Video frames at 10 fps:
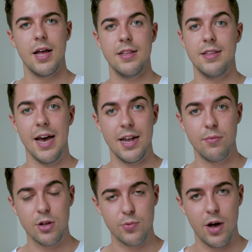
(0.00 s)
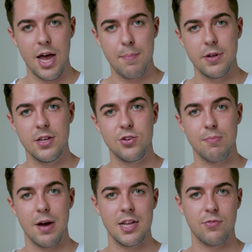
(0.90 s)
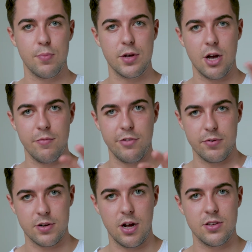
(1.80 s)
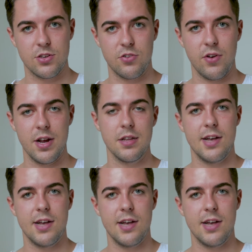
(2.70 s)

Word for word: And then what will happen is your mind will become very concentrated.